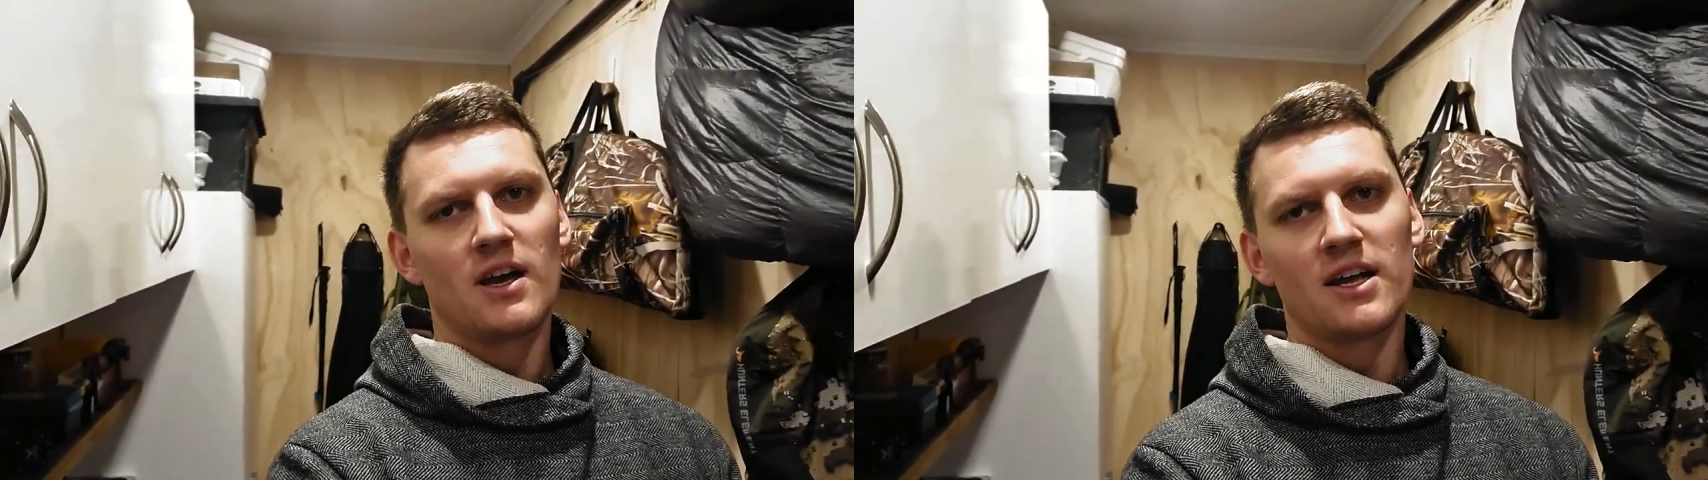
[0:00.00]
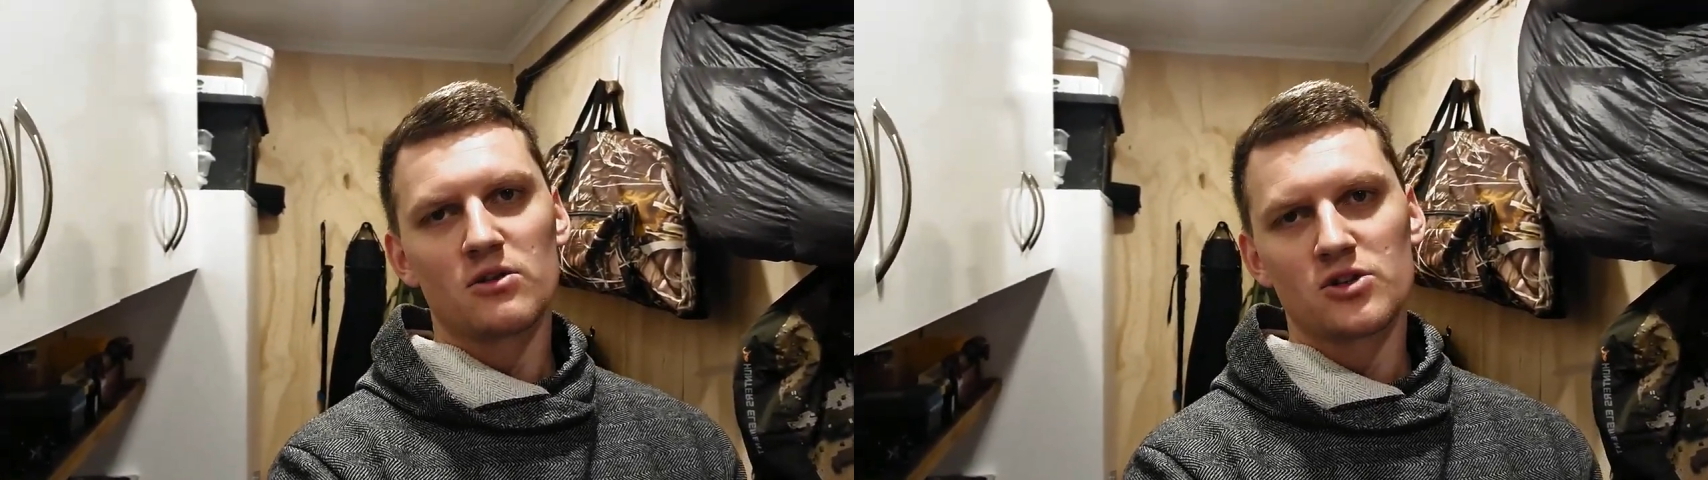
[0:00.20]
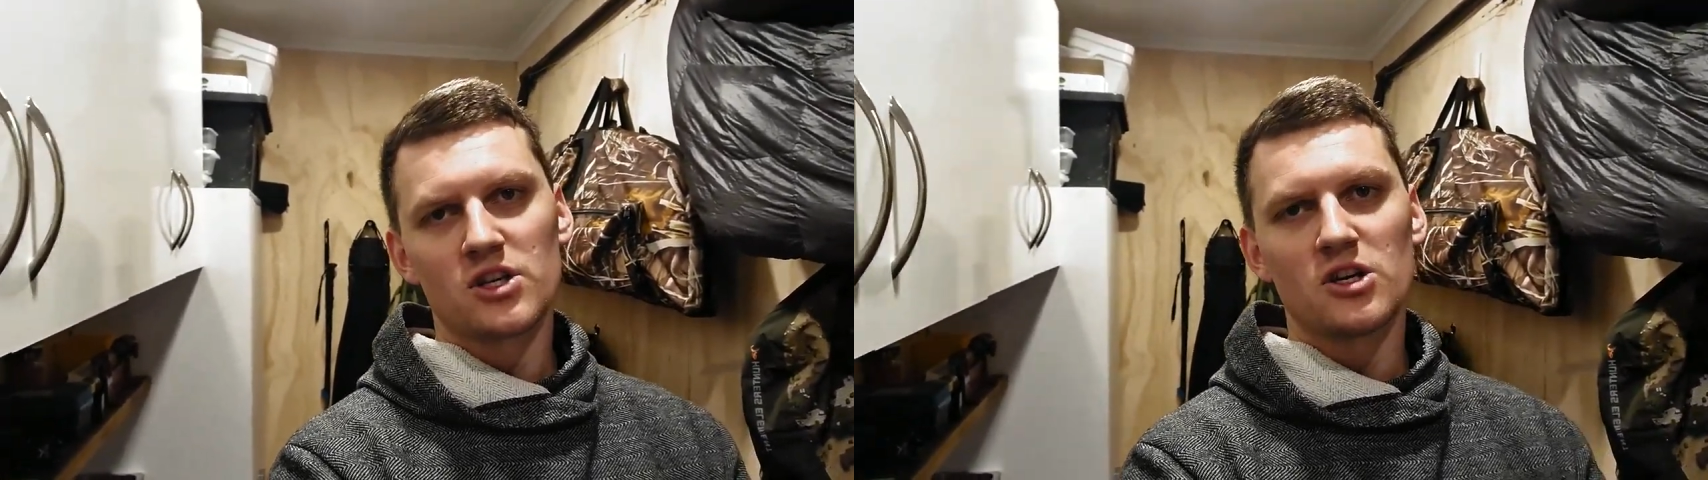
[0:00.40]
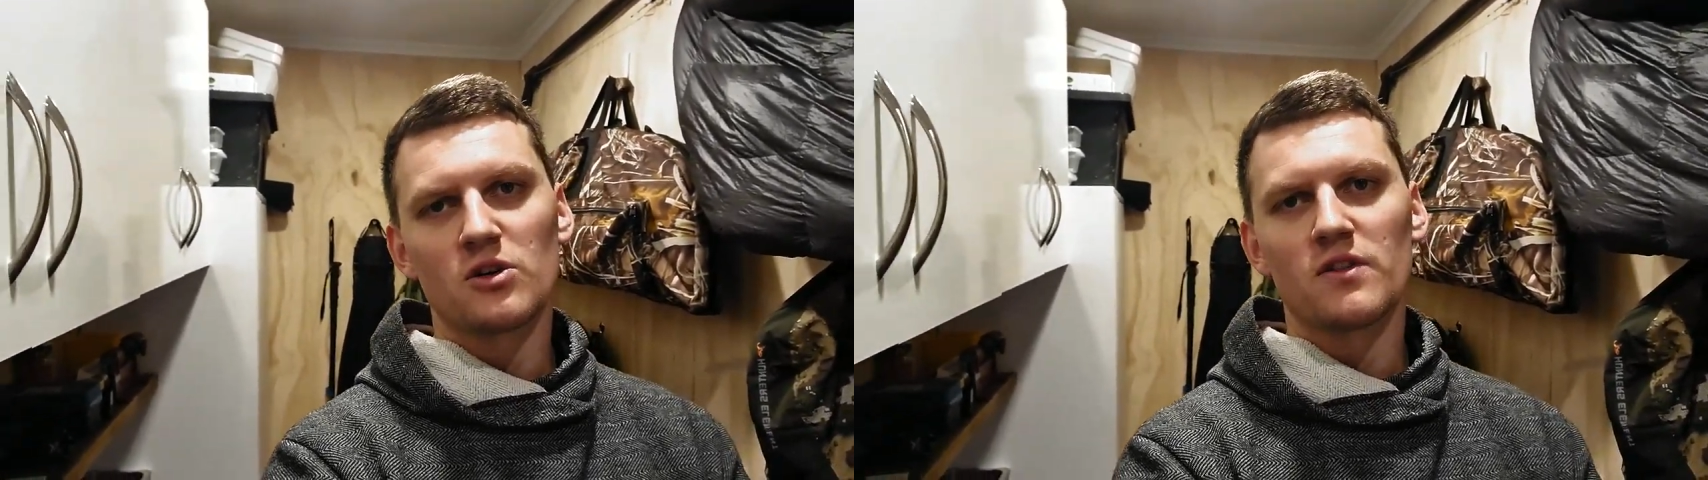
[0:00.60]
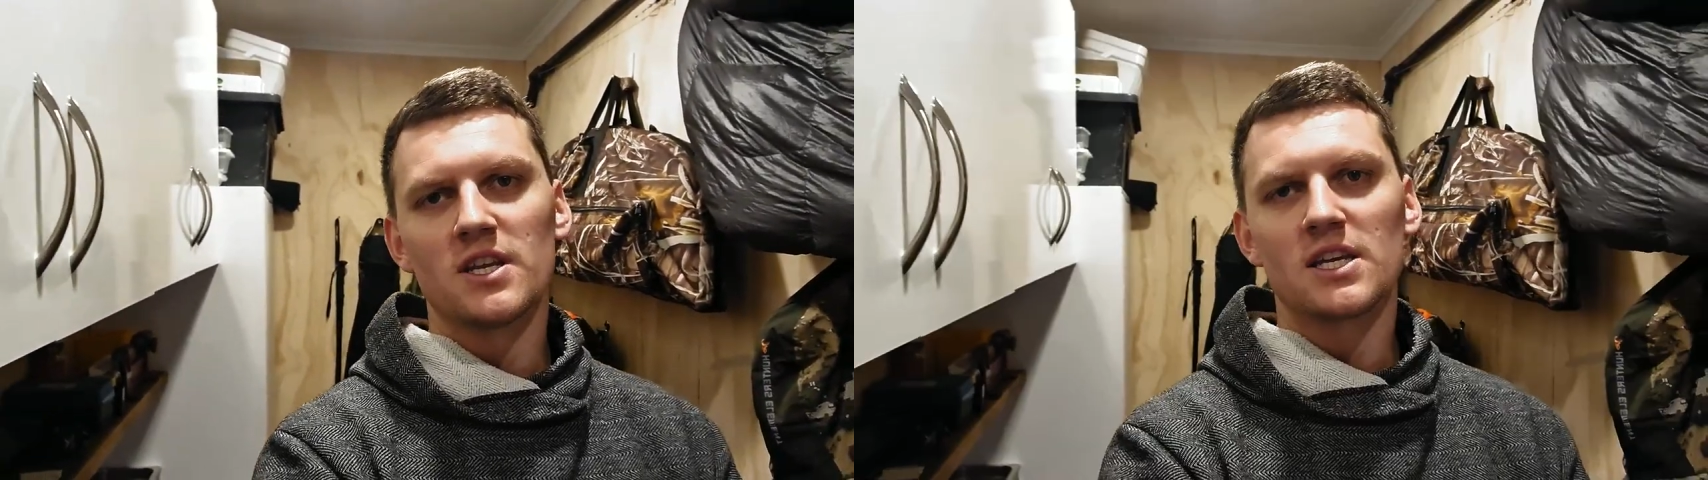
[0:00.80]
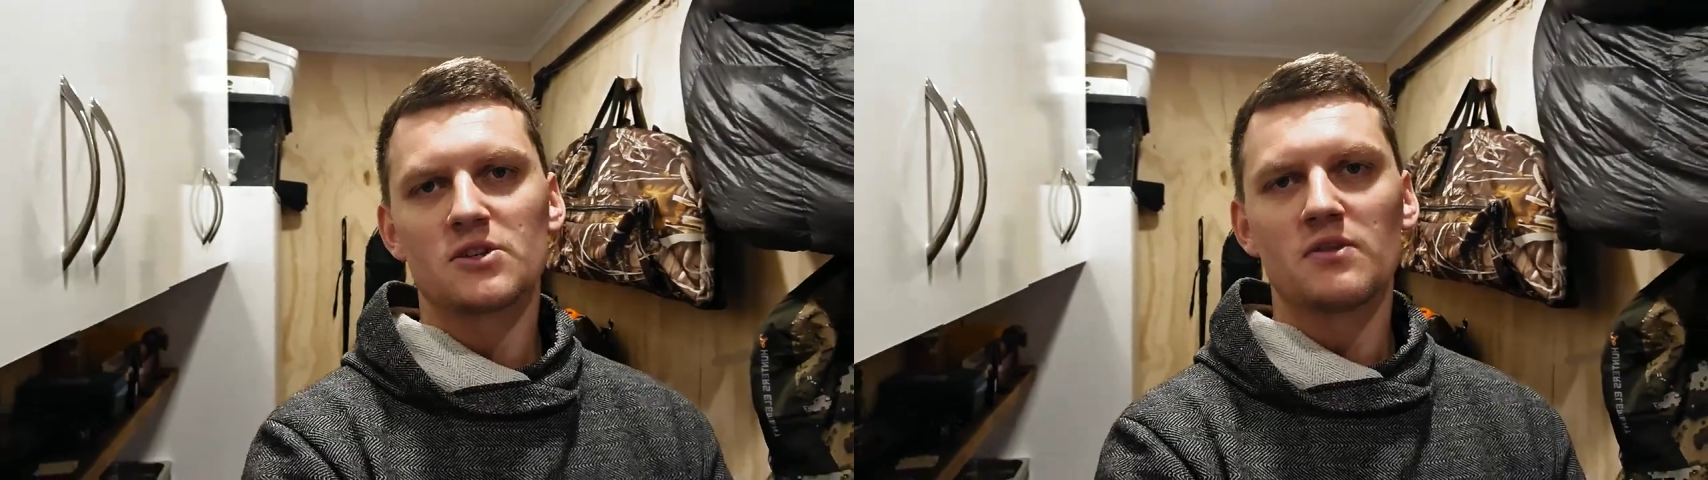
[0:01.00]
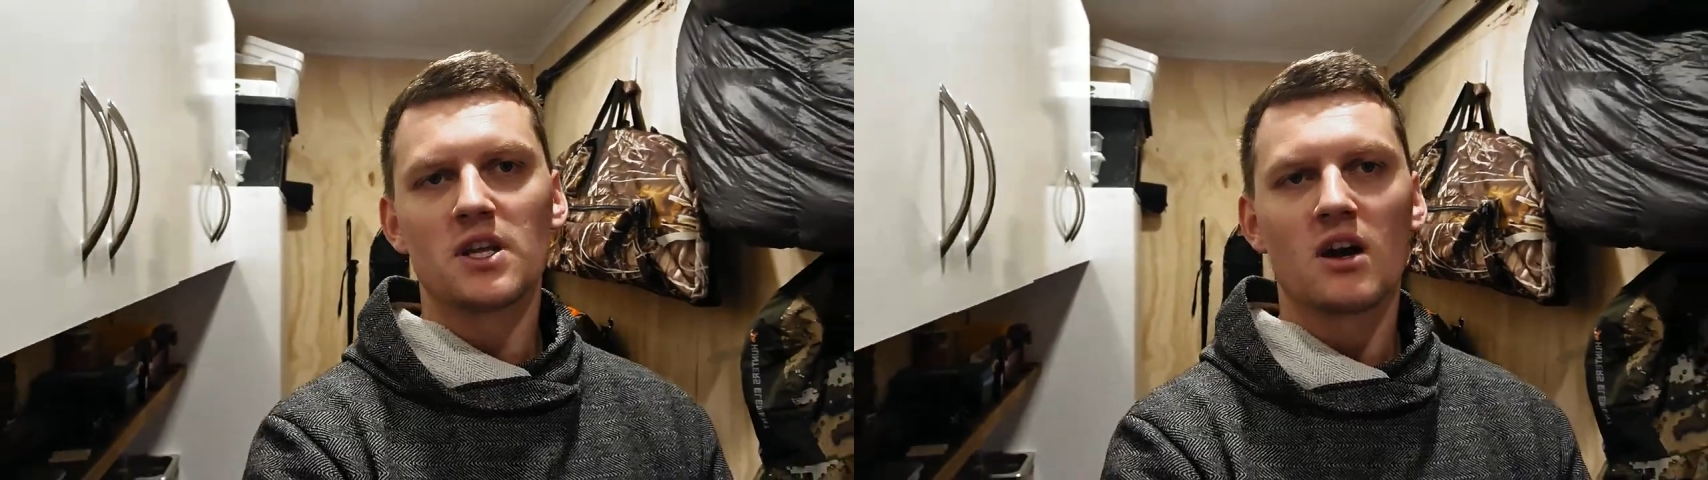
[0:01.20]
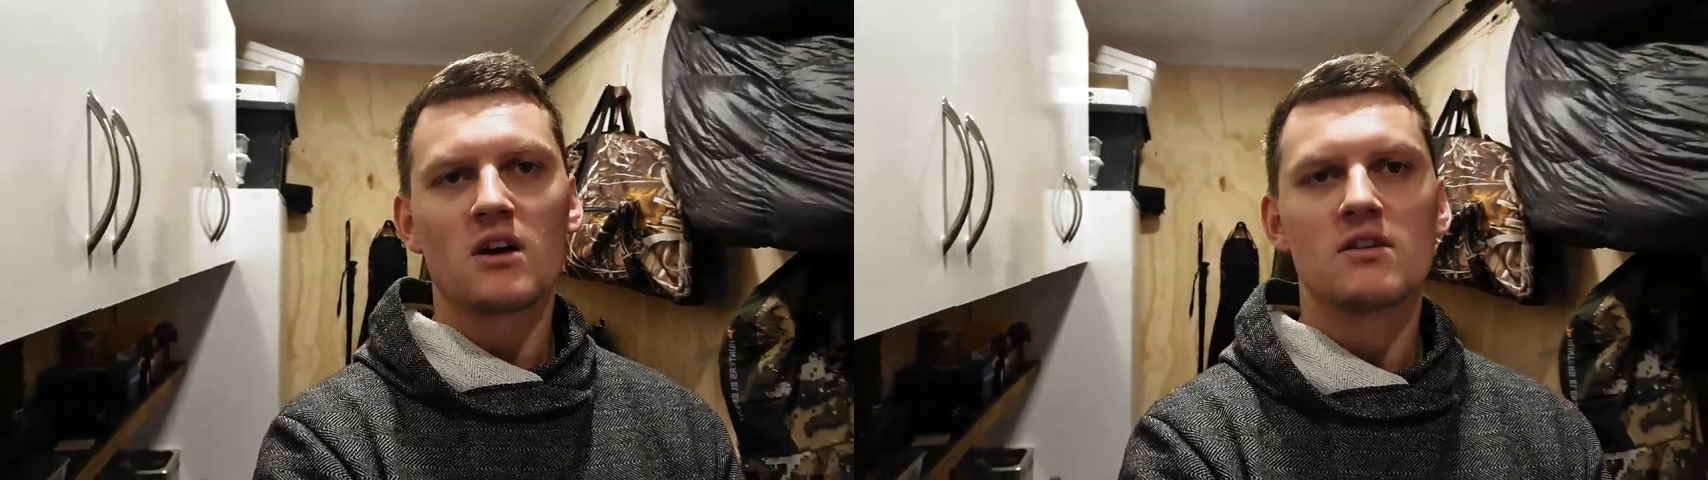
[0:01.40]
and I'll see you on the next
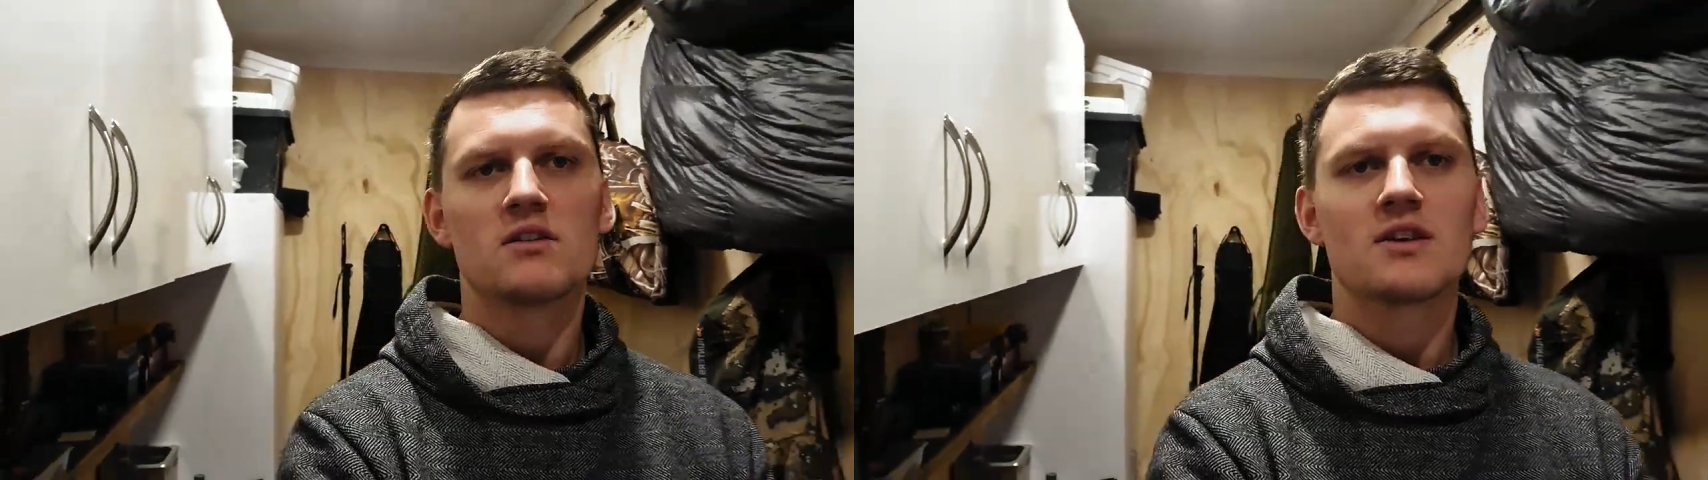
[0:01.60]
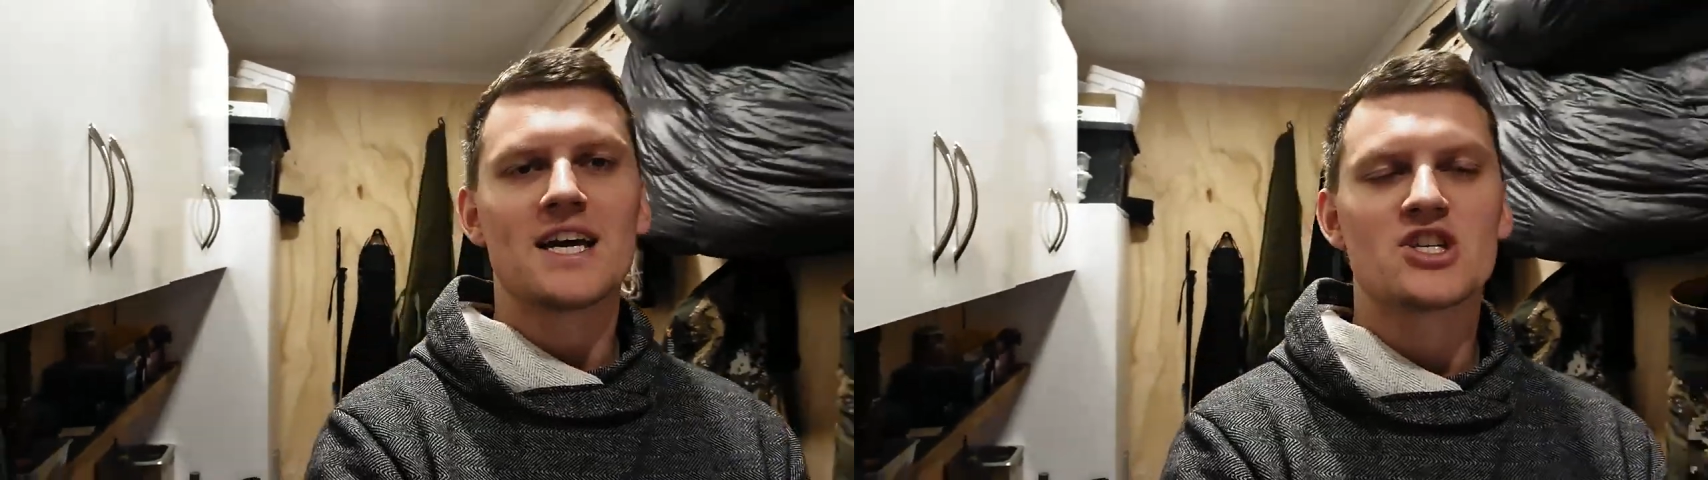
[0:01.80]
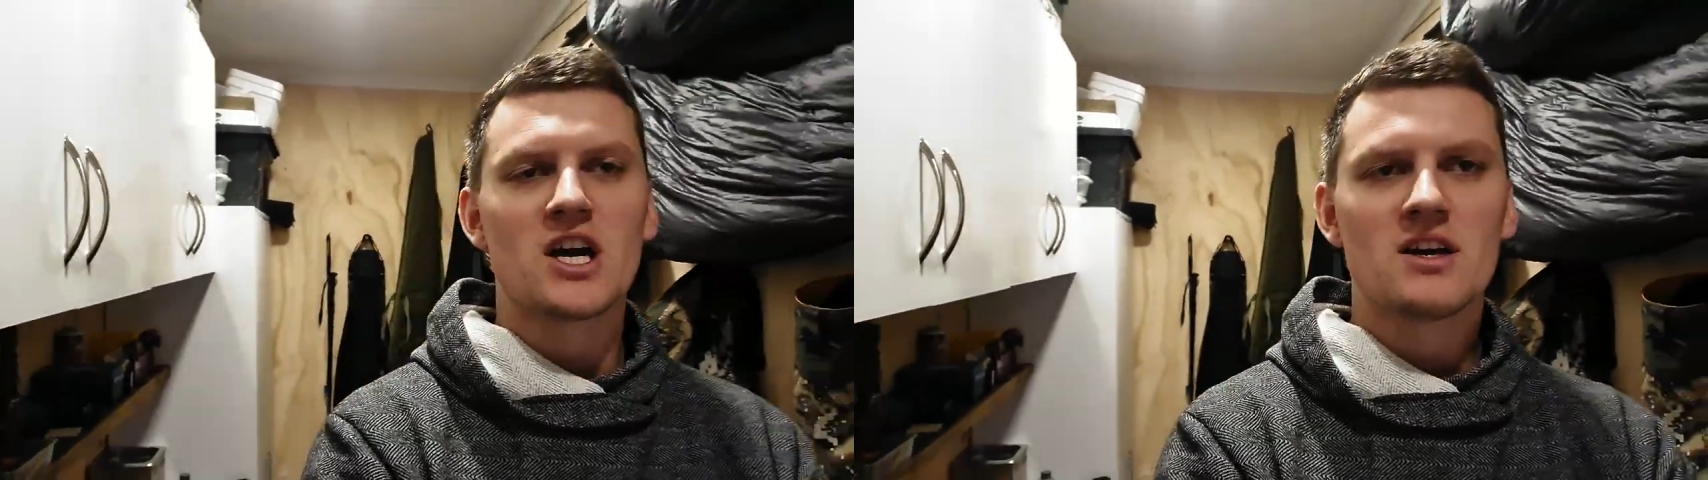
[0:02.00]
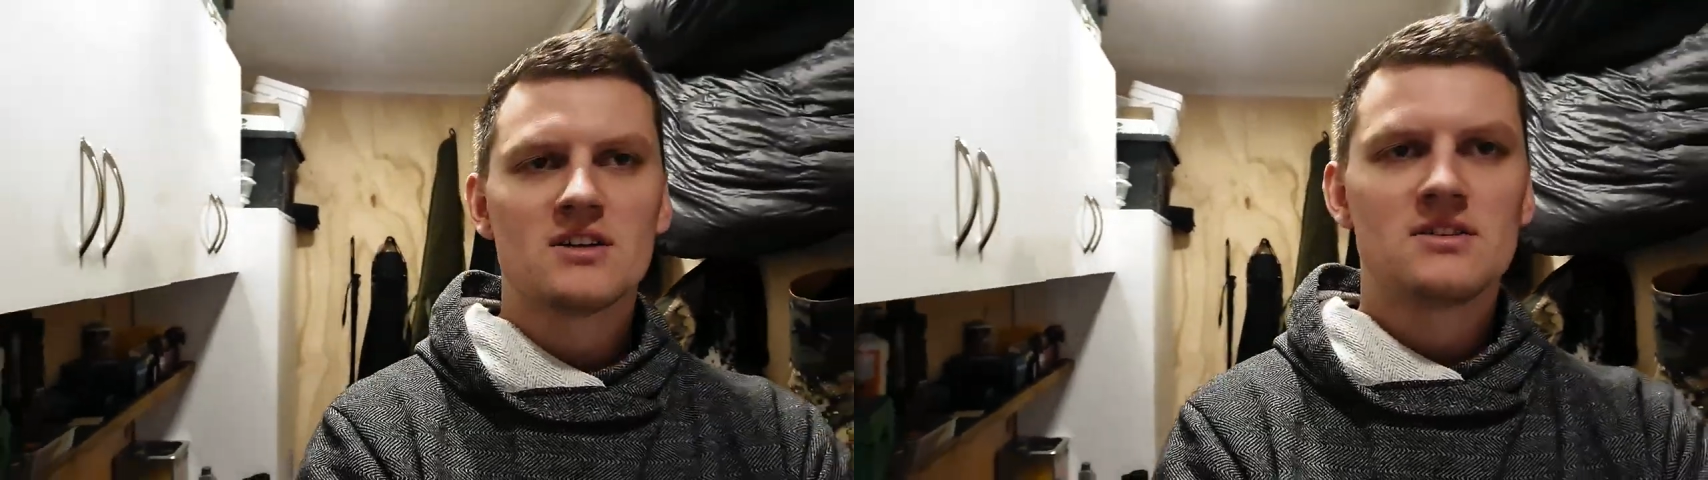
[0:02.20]
video. Catch ya!